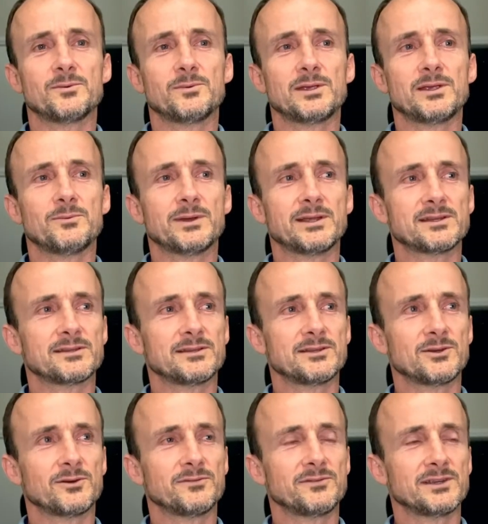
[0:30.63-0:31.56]
we went to
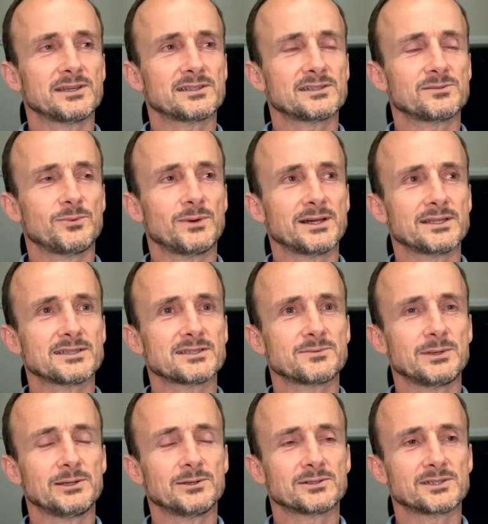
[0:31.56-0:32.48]
the obvious
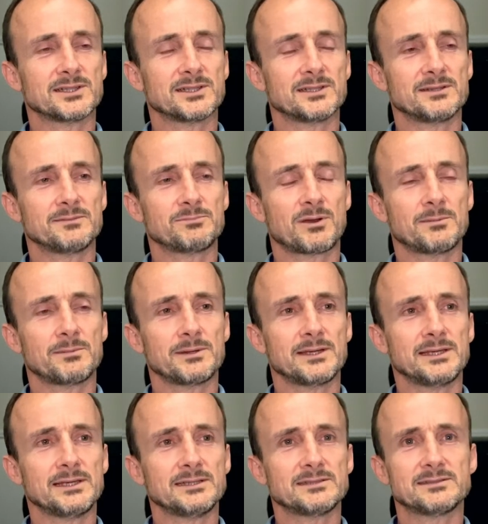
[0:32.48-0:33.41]
ones. We looked at
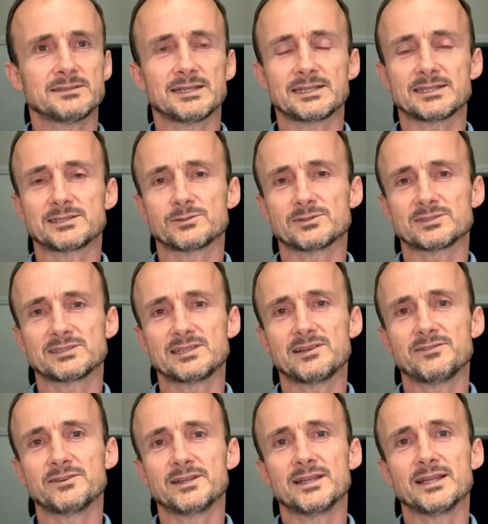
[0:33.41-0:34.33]
probably six or
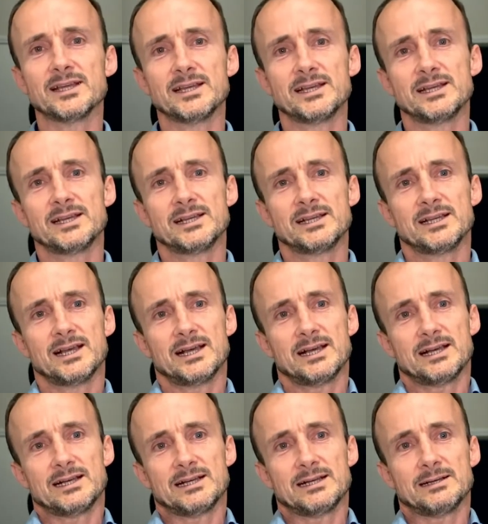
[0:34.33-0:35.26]
seven
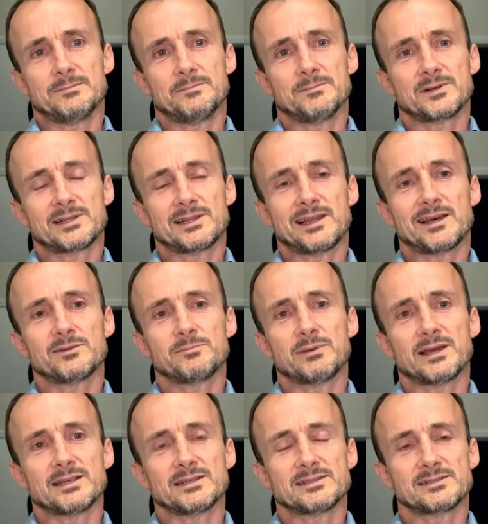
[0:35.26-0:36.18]
um,
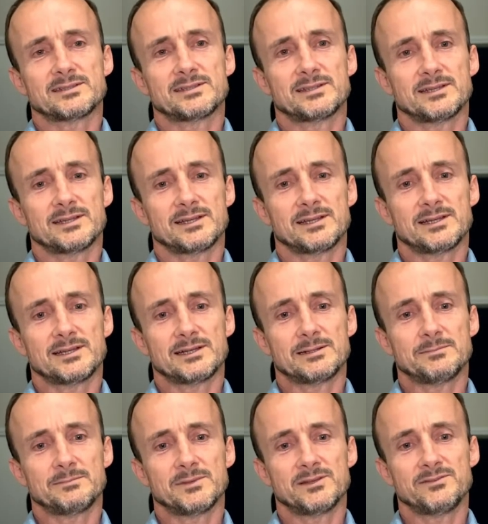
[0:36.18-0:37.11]
cloud-based
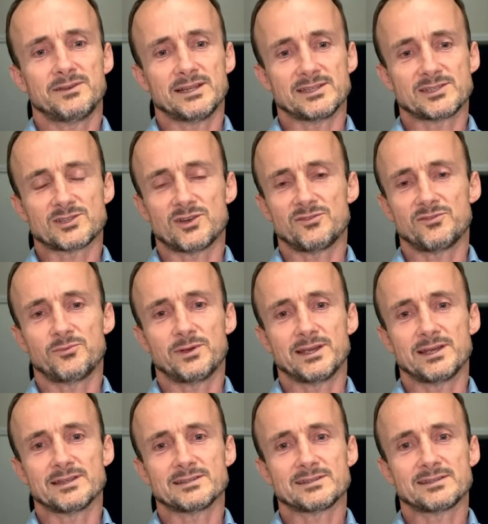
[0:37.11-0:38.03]
um, event
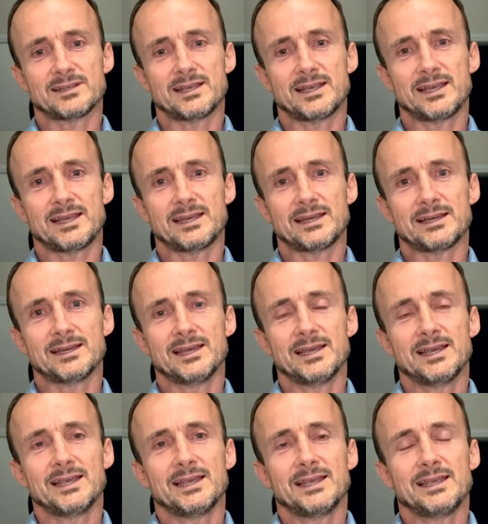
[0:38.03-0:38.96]
softwares. Uh,
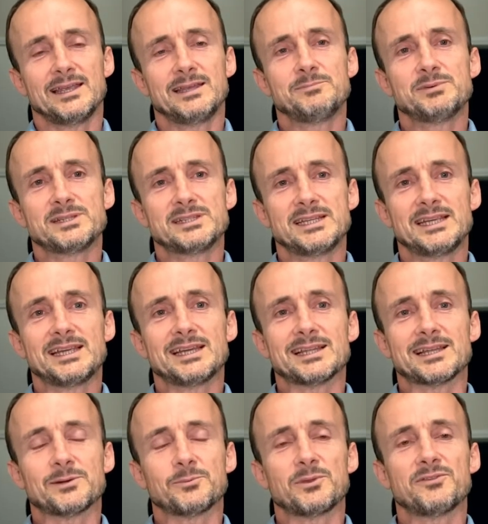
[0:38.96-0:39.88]
in
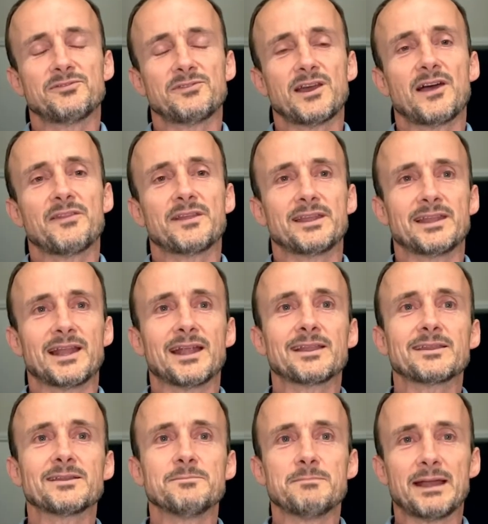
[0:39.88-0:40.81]
particular, we found that
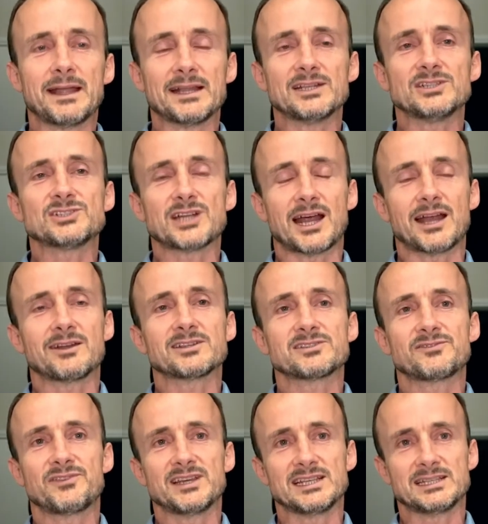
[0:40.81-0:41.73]
none of them managed
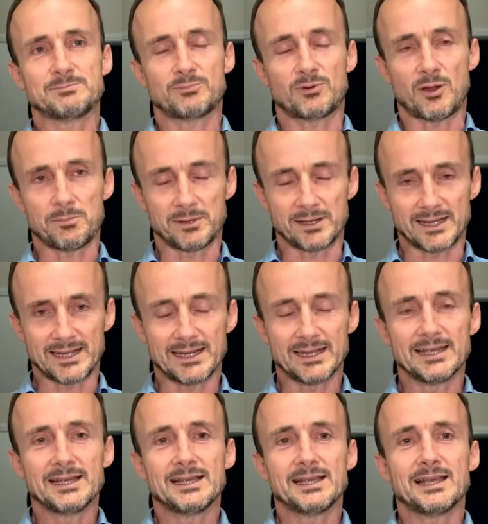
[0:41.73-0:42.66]
RSVs properly.
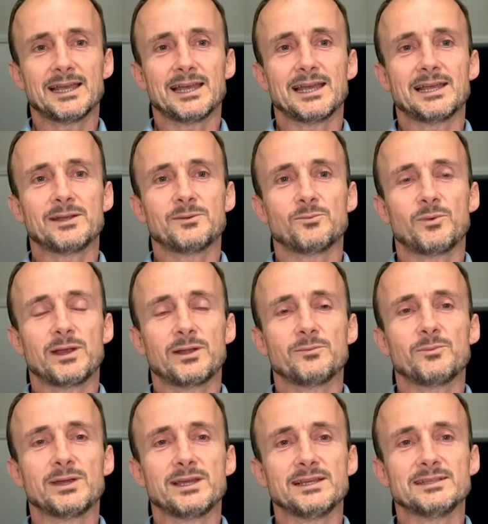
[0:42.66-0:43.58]
And
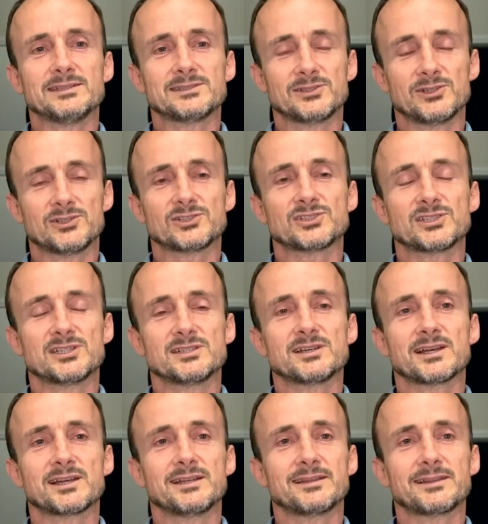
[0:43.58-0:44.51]
when we searched and
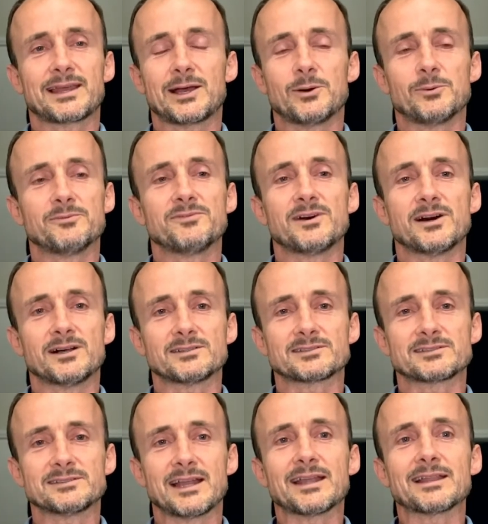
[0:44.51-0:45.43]
dug into the help
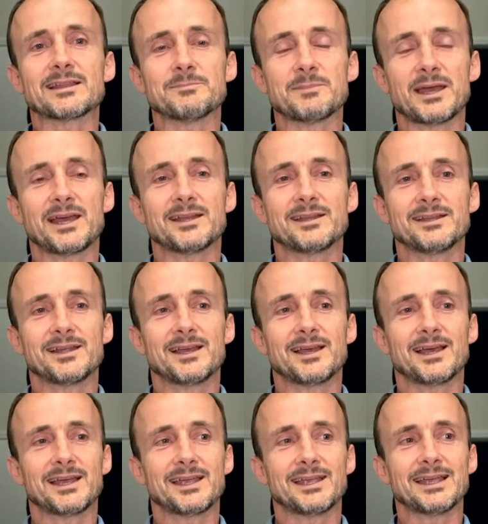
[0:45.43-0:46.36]
files, none of them had
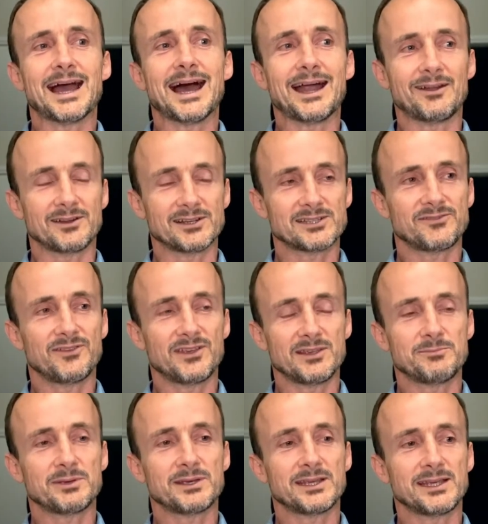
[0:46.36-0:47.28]
a
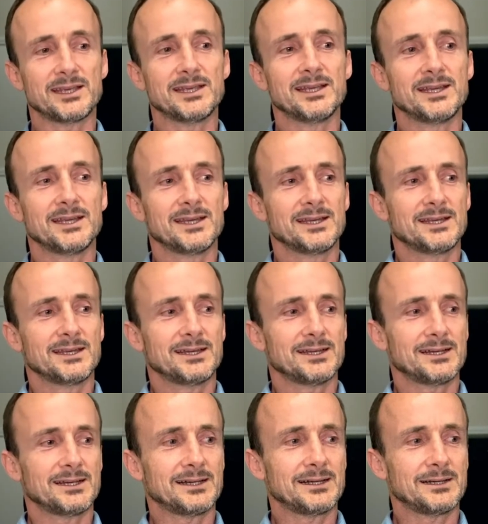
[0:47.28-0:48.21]
RSVP
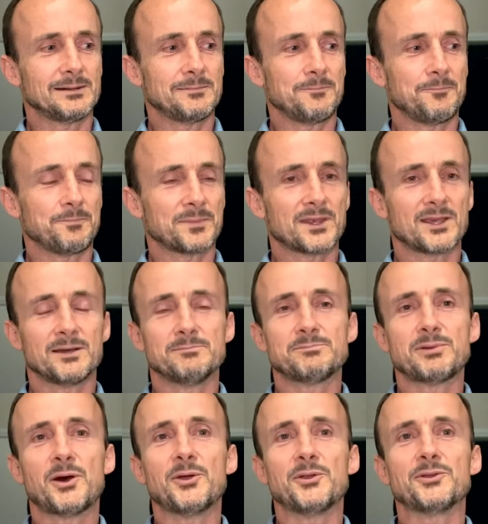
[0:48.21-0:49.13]
um,
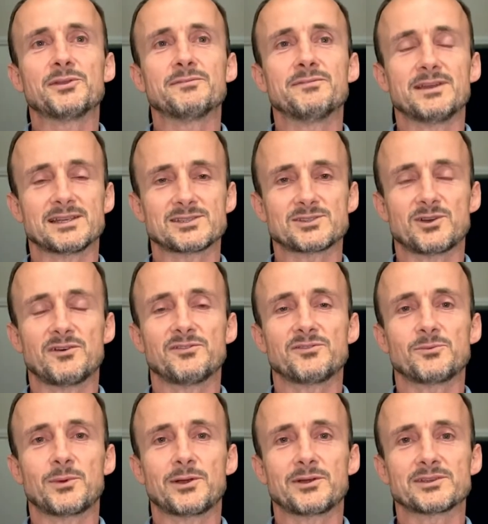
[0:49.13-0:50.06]
component of their
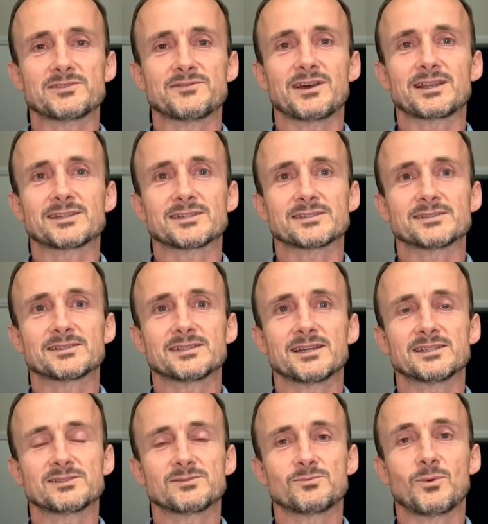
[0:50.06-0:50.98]
software as well as,
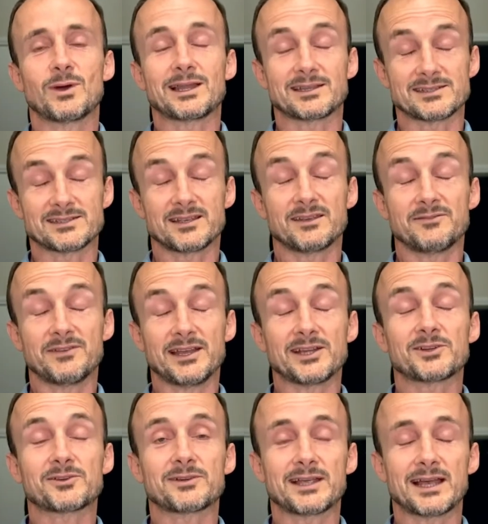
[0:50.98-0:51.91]
as well as
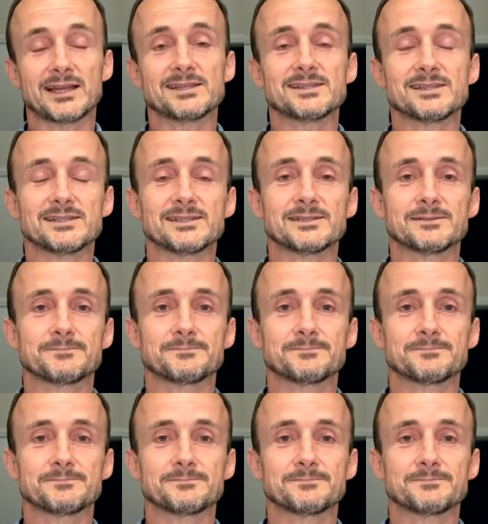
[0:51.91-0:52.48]
Event Create did